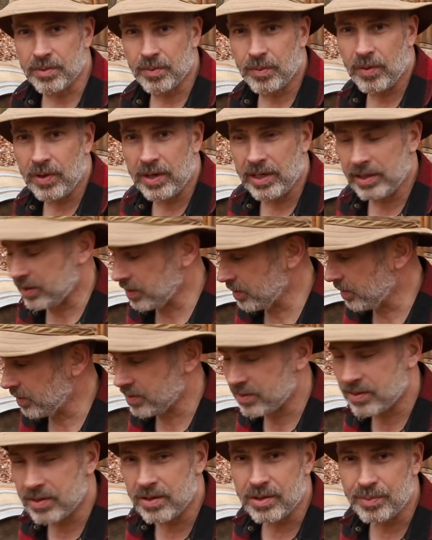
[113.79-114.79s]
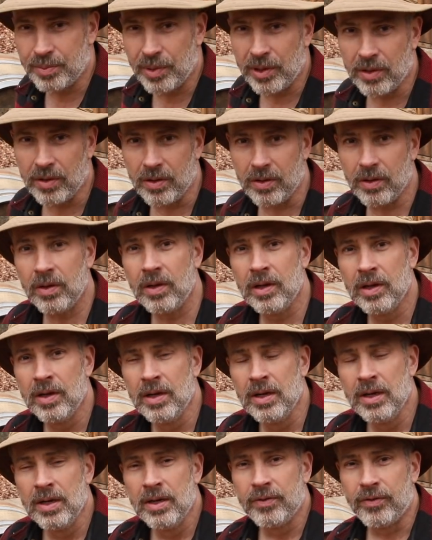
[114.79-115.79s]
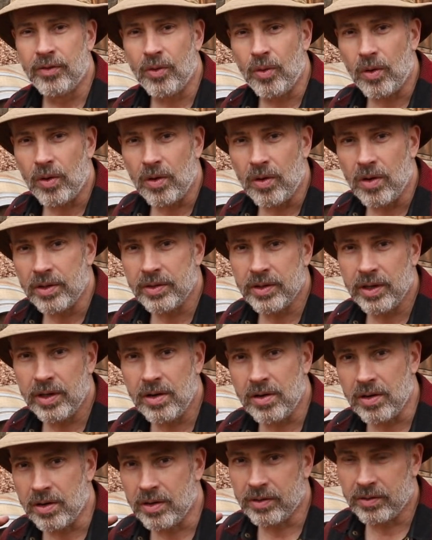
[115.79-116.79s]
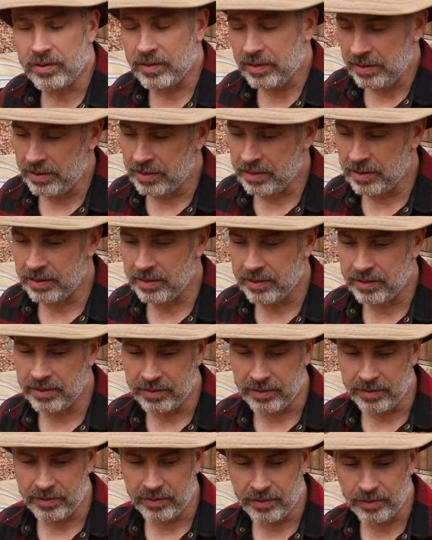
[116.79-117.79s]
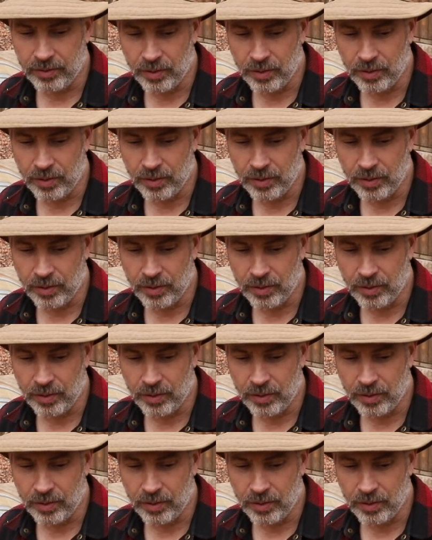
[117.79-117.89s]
is, what is this barrel for on there? And of